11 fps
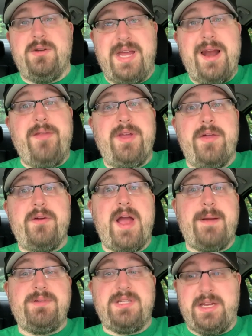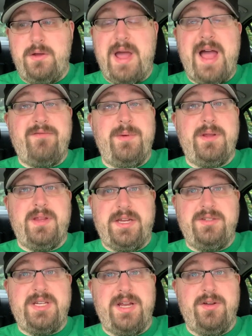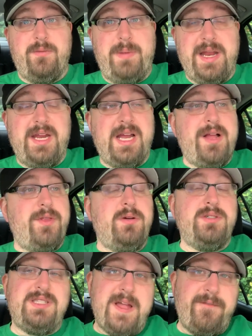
So get on the other apps like you have, been, like you said, you're pending on those.